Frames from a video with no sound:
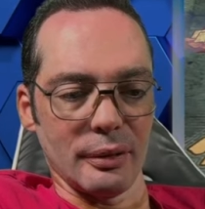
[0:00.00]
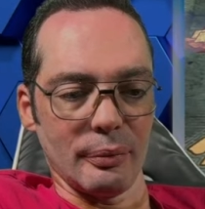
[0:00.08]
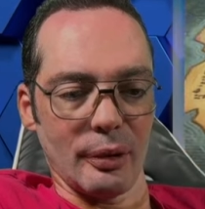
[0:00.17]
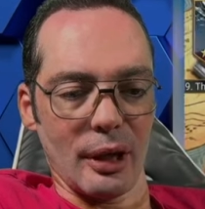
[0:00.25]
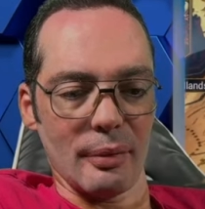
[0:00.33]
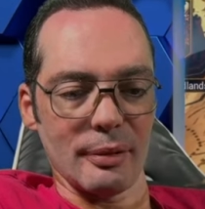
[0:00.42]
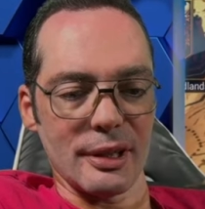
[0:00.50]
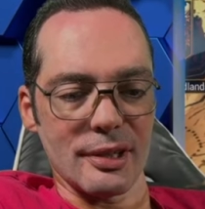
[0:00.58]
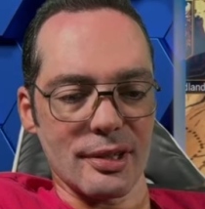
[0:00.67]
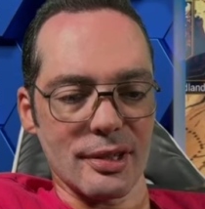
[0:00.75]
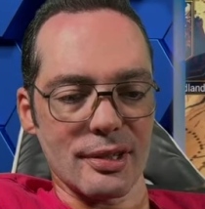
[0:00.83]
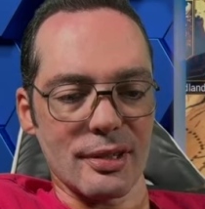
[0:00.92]
Probably
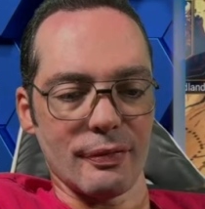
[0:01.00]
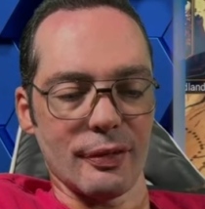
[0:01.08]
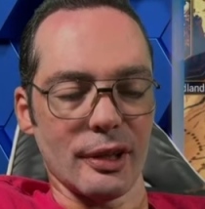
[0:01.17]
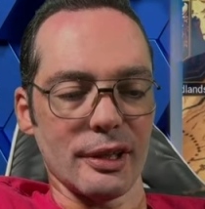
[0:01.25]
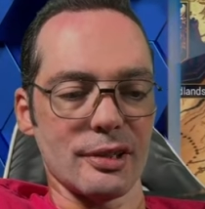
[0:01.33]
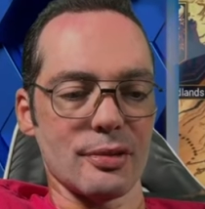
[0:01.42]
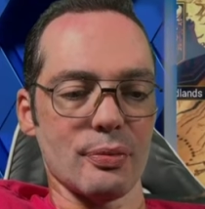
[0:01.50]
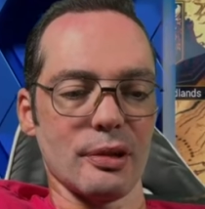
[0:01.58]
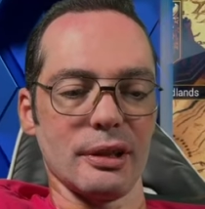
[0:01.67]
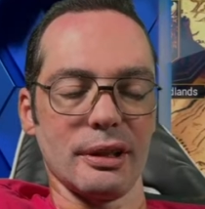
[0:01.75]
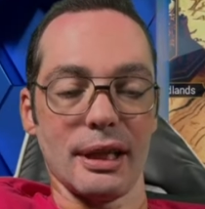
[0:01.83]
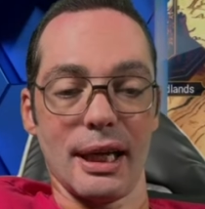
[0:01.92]
since the farthest
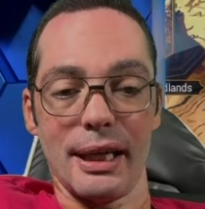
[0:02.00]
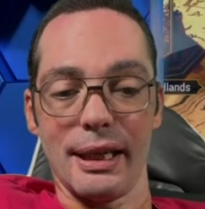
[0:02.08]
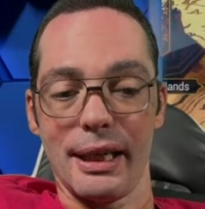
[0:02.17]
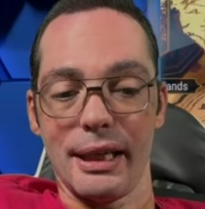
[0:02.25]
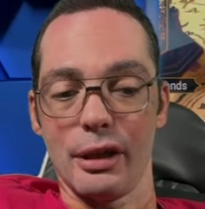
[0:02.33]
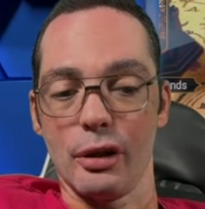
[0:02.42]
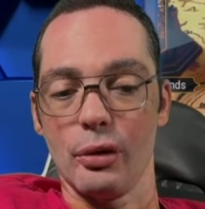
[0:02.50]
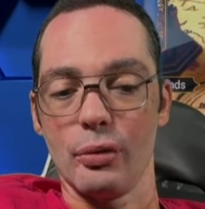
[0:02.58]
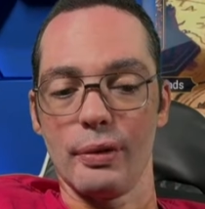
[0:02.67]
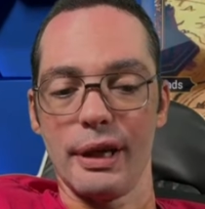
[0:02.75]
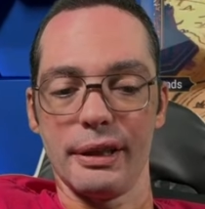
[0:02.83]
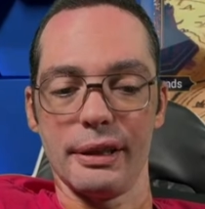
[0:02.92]
one I can go
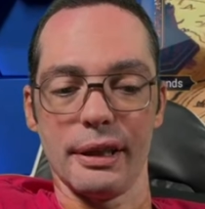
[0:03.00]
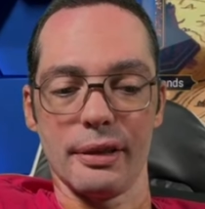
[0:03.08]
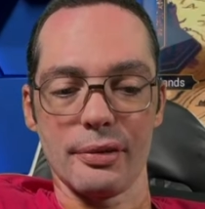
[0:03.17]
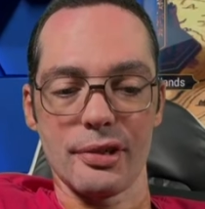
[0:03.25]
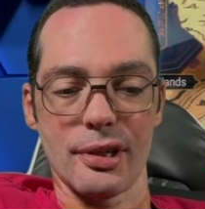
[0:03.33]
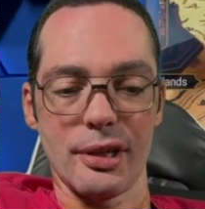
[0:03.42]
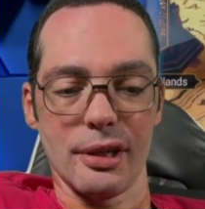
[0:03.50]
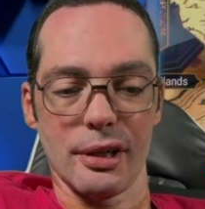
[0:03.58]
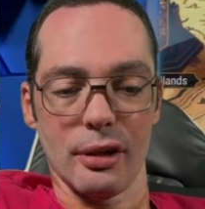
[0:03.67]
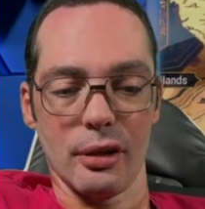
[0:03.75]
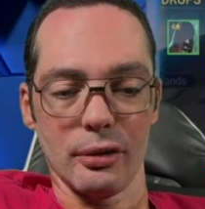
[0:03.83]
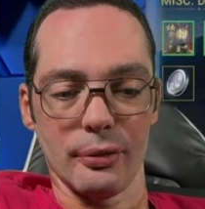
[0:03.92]
right now is here,
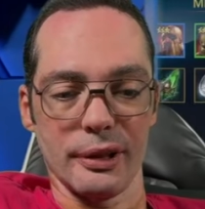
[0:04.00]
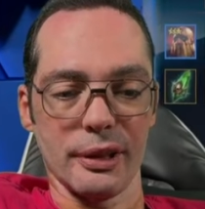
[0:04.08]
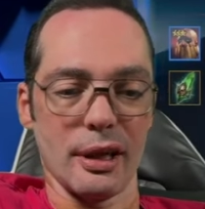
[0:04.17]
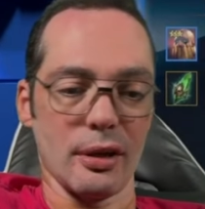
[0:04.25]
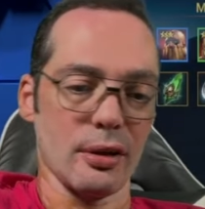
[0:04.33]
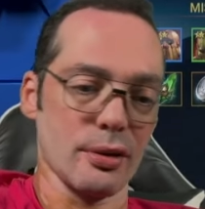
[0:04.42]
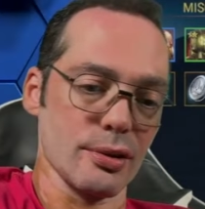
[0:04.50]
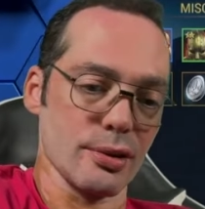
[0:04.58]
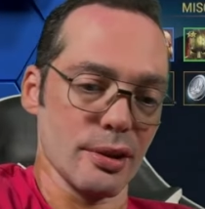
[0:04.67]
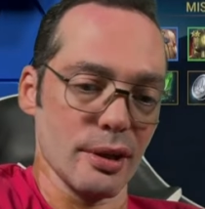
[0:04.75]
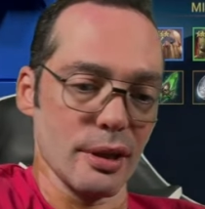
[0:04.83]
Hollowed Halls.